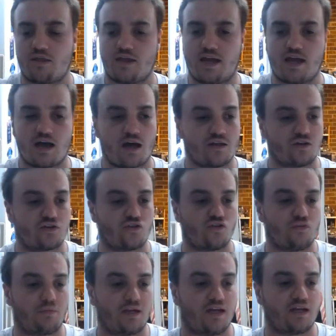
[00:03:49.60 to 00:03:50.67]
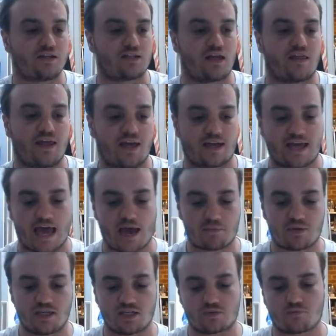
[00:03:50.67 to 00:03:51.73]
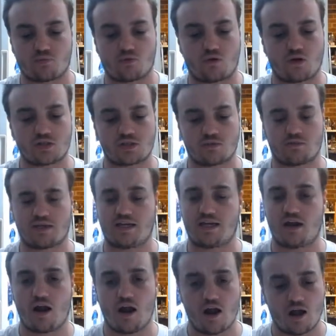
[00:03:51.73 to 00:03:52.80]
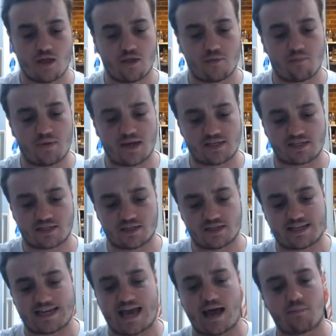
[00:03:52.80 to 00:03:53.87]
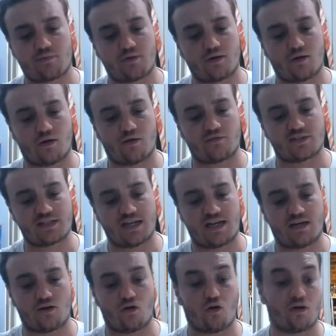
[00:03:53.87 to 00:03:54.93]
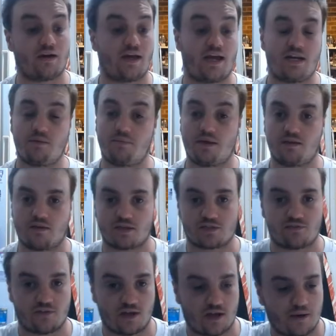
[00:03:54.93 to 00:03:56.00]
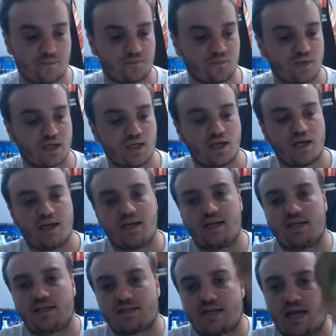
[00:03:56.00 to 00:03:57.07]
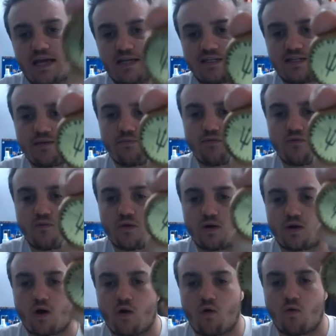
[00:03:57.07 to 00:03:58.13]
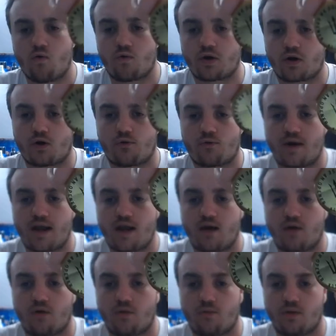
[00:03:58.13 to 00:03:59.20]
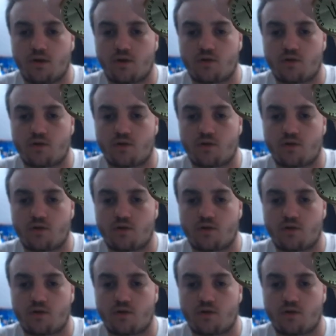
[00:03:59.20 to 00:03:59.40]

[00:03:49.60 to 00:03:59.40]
their other two beers, their cap is possibly the best cap I've seen on any beer thus far. It is a simple gold crown with a